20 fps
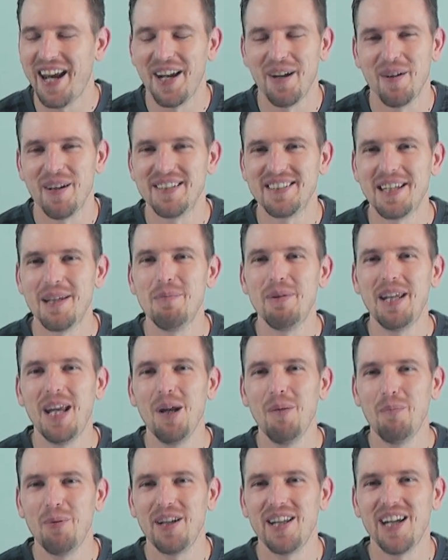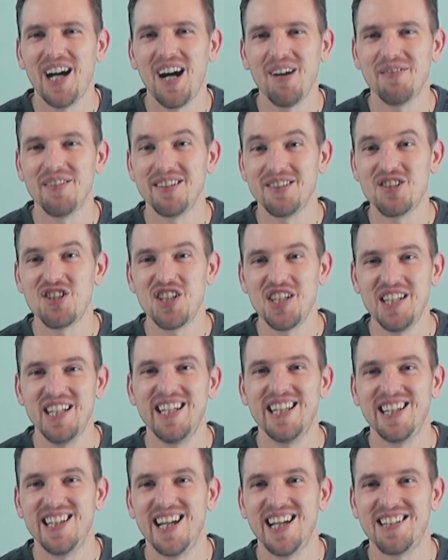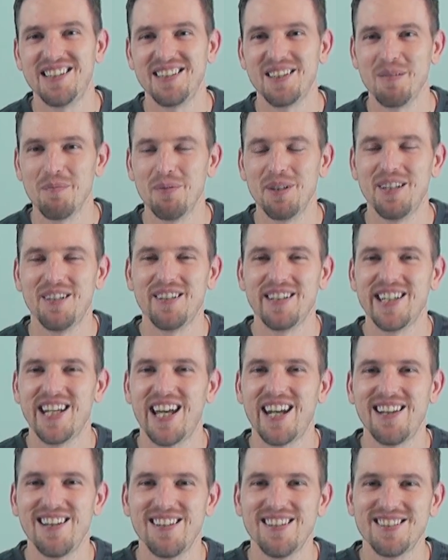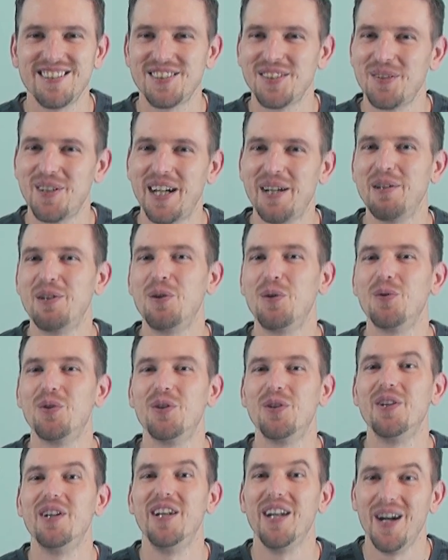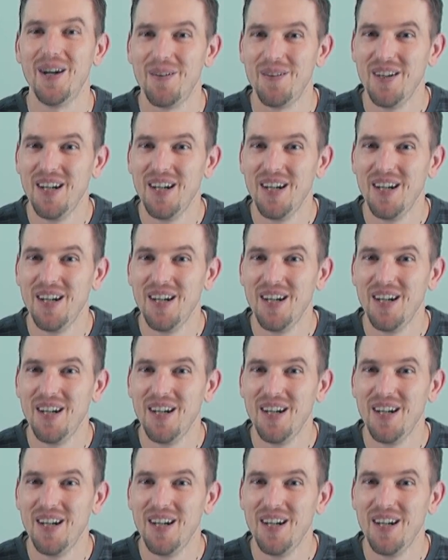Anyways, it became pretty obvious she needed that to complete her Catalyst, so I told her no.